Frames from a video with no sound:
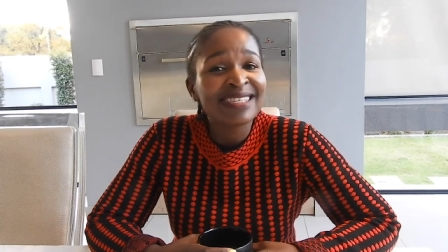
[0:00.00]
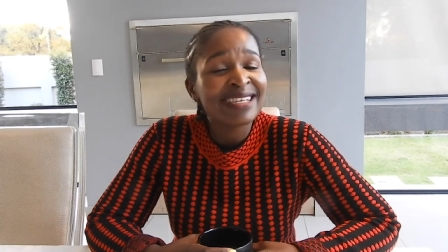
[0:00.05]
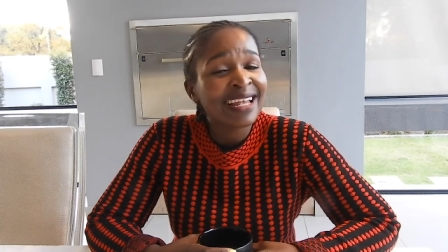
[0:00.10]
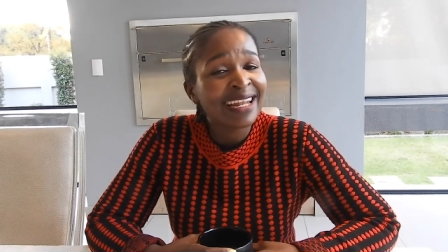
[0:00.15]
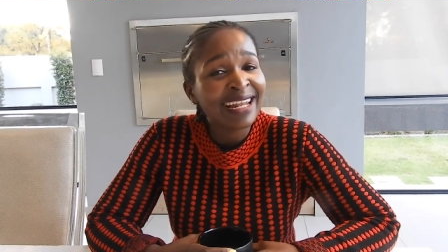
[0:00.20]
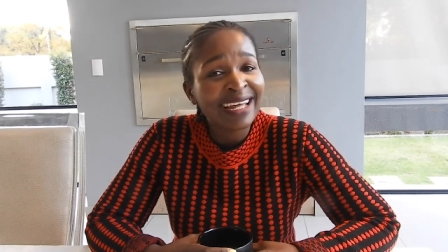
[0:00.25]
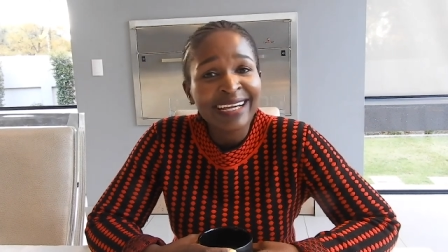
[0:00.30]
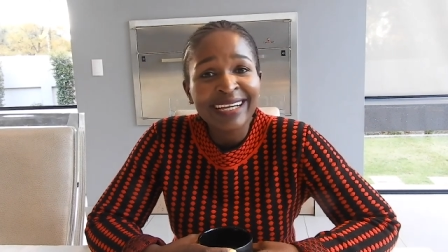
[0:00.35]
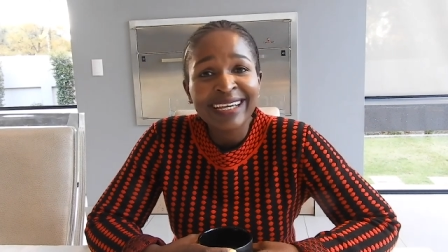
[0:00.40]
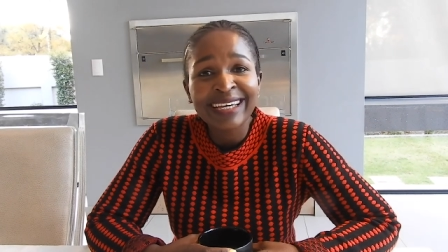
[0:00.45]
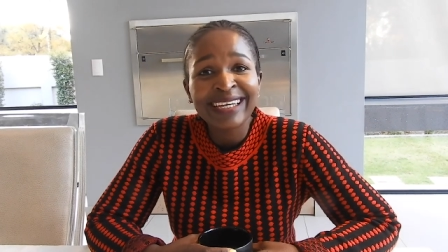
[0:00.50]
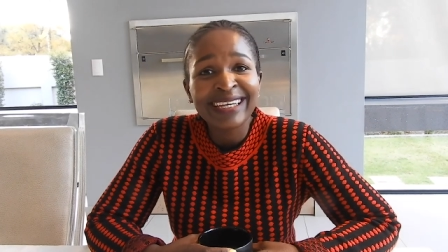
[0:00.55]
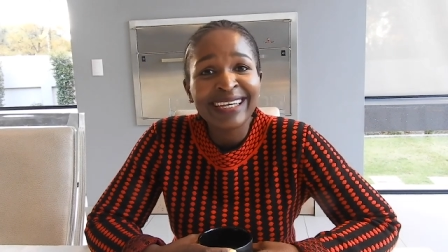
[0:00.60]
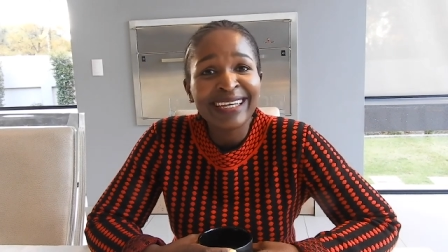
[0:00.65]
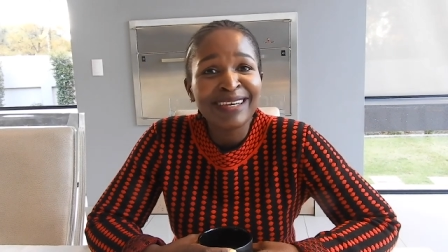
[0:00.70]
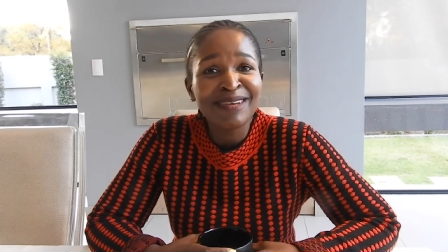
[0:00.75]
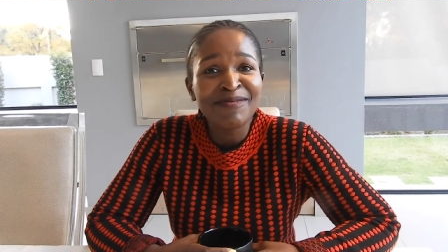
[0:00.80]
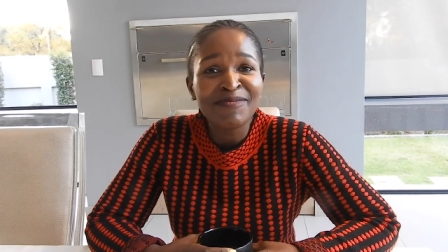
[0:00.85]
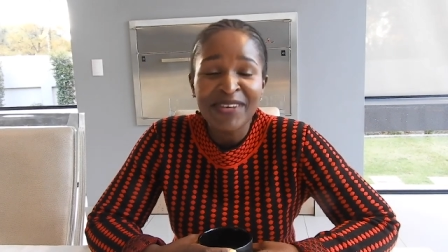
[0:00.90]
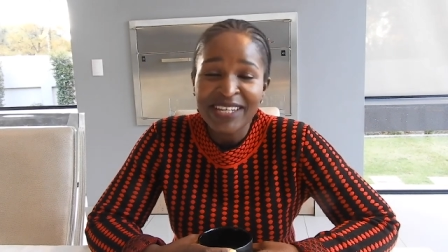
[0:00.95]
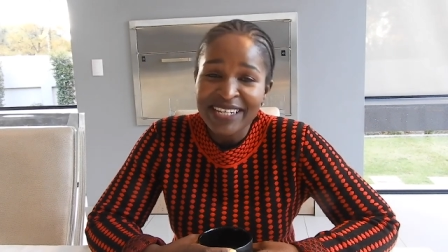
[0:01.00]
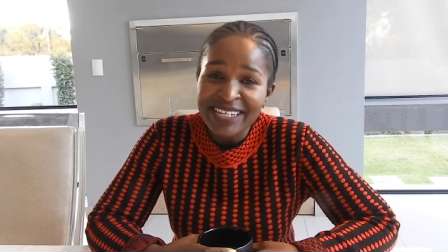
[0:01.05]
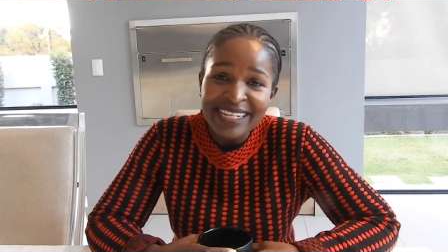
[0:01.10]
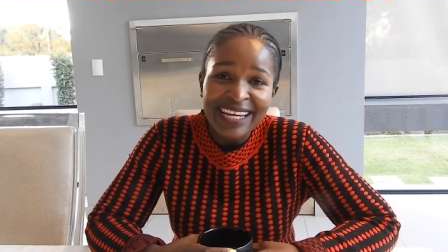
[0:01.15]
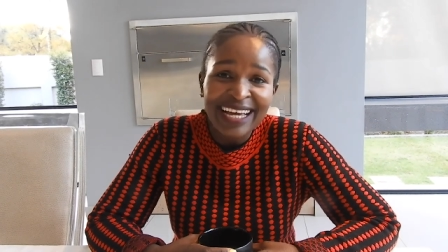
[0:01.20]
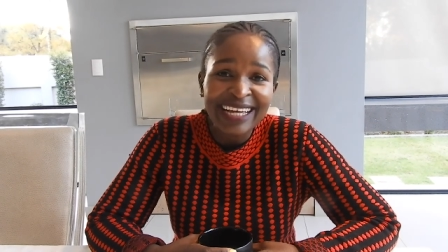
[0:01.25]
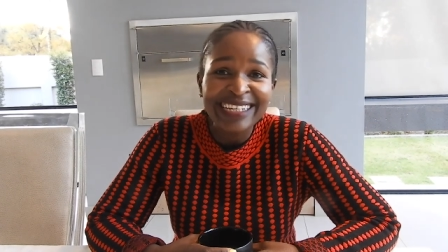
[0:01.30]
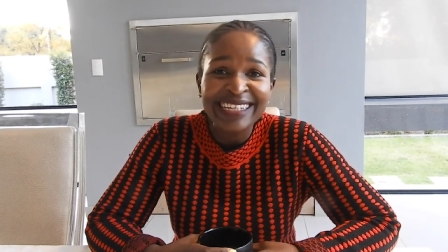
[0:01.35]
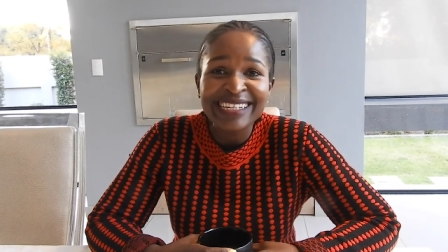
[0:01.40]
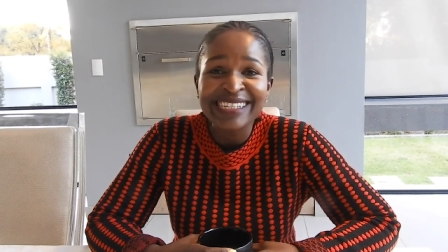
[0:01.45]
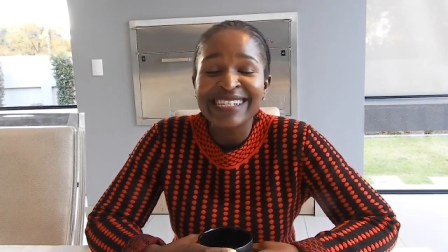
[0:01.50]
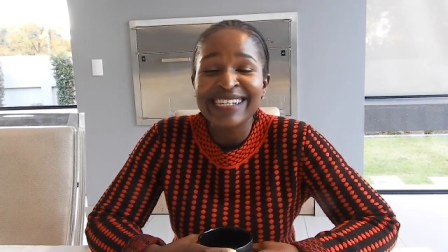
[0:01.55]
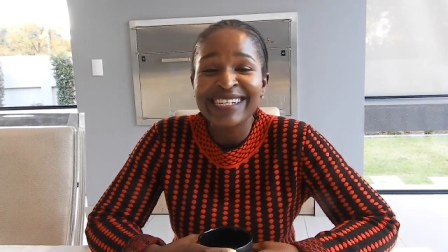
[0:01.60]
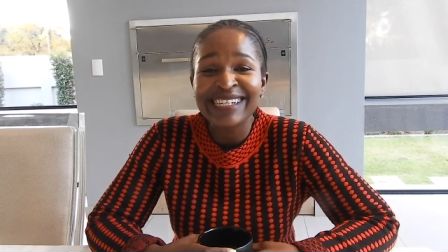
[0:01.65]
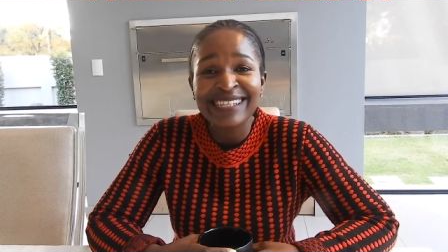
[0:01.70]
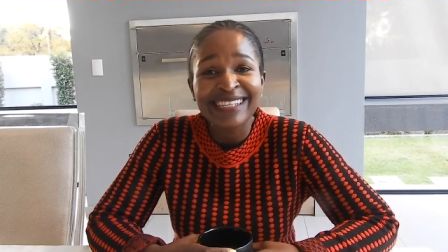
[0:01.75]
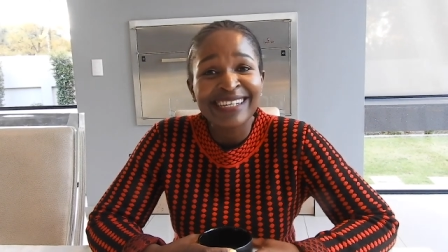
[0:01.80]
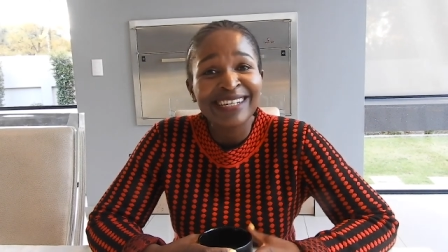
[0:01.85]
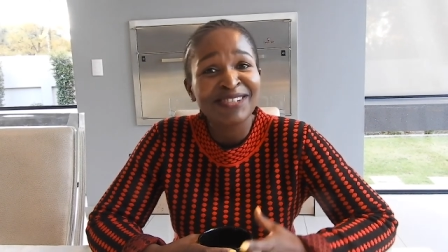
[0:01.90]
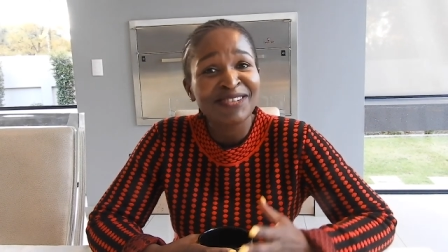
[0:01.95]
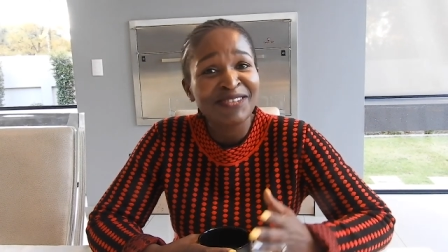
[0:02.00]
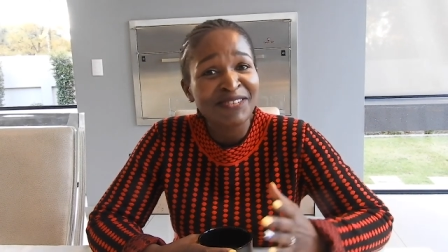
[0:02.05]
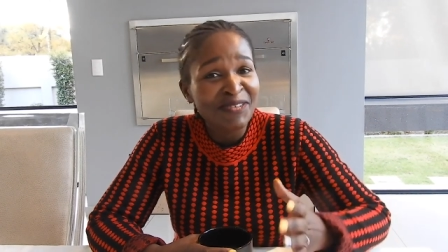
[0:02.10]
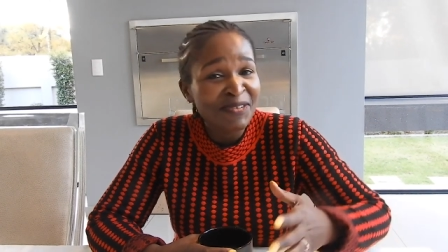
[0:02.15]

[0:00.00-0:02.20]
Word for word: salary mentality that,